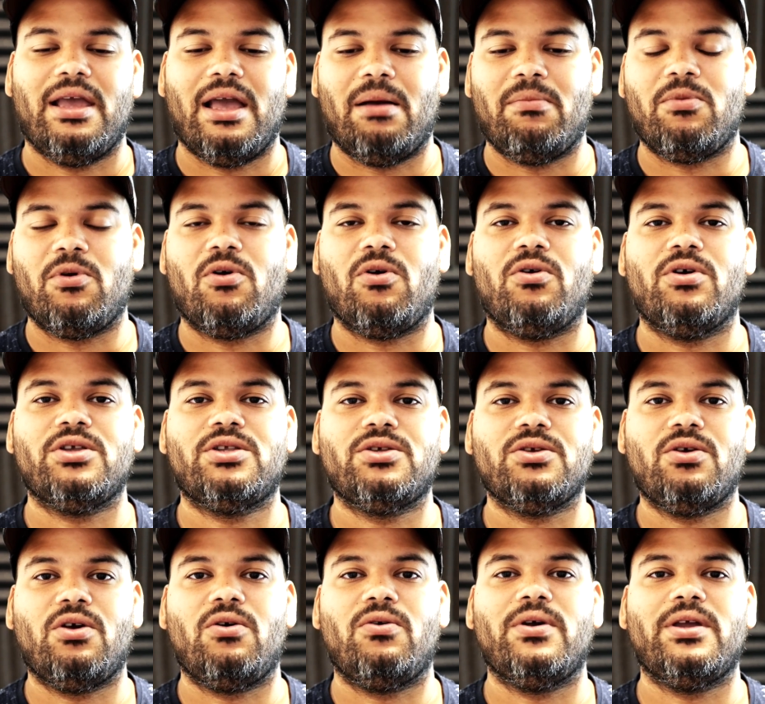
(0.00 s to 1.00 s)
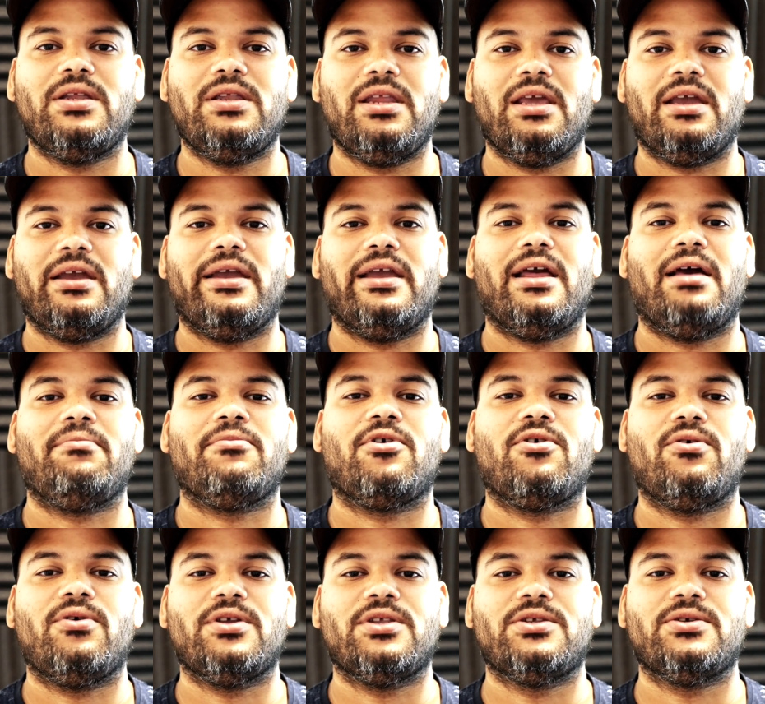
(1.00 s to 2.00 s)
I'm going to go in there and I'm
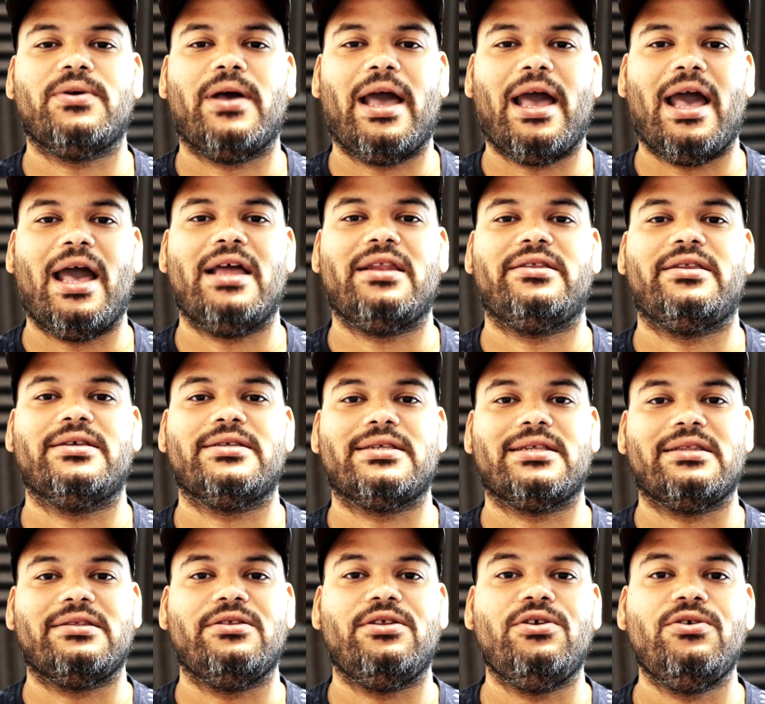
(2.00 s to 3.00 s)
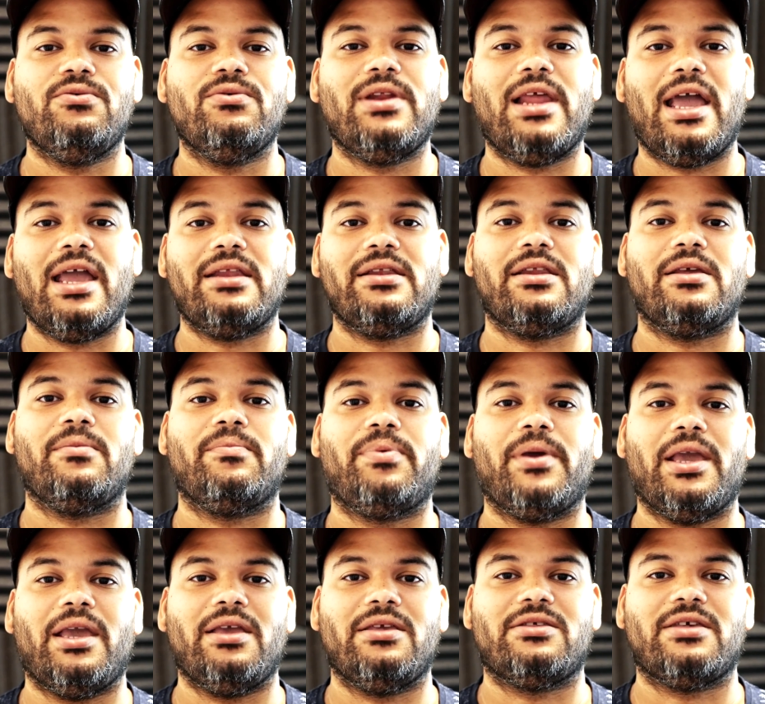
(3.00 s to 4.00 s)
going to add this new landing
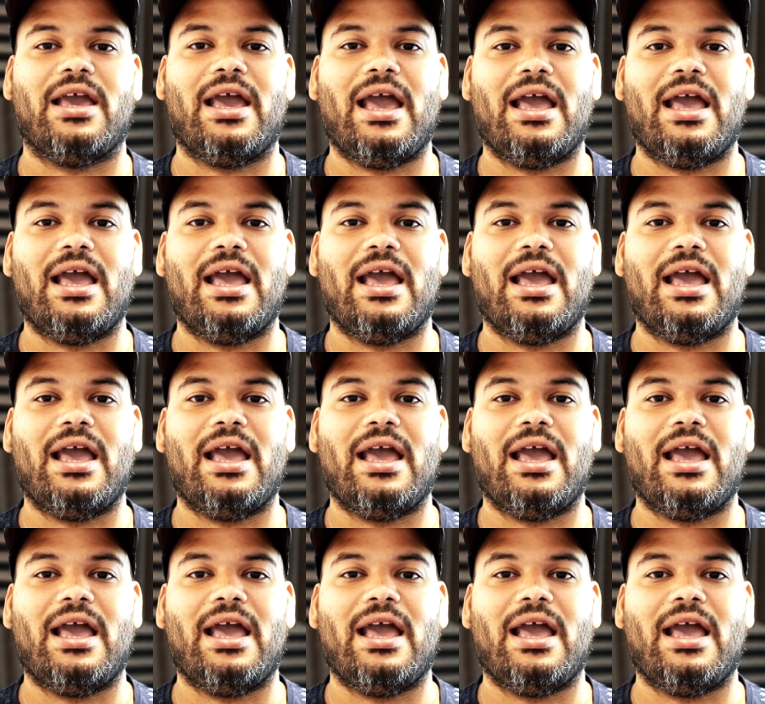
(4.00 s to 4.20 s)
page